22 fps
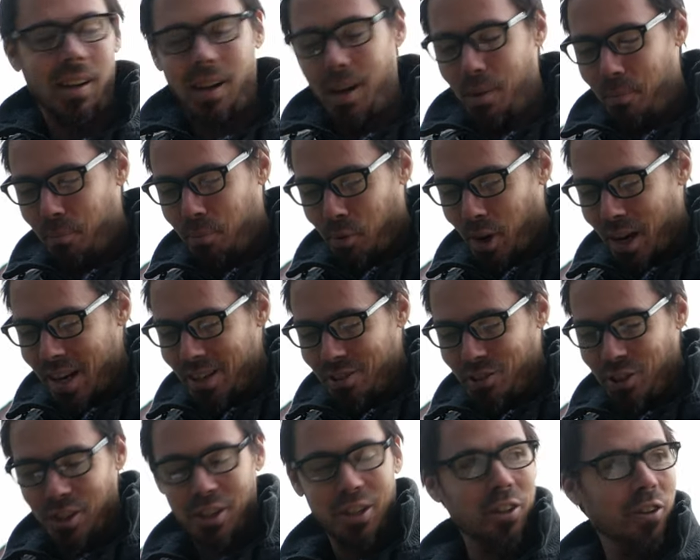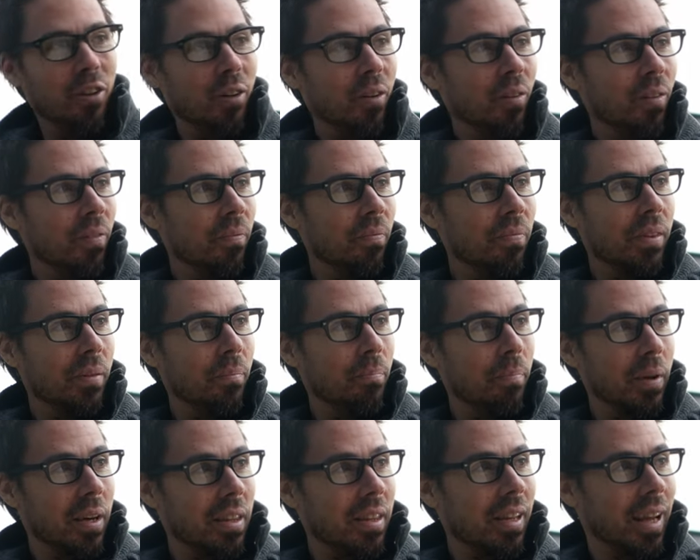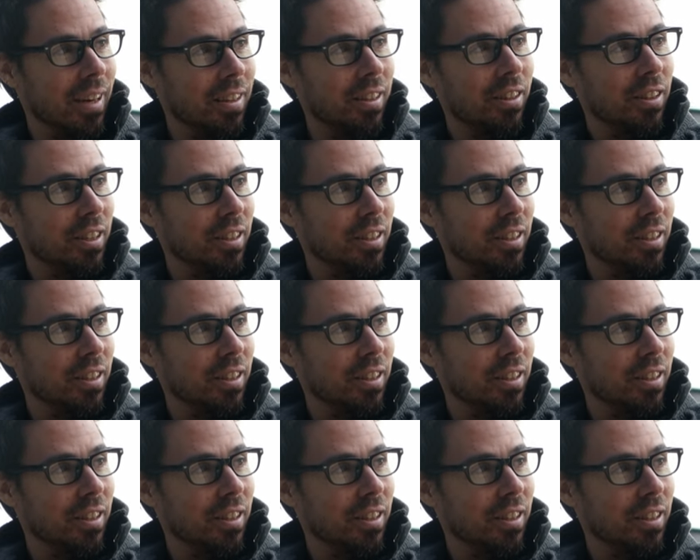I'm praising you. By the end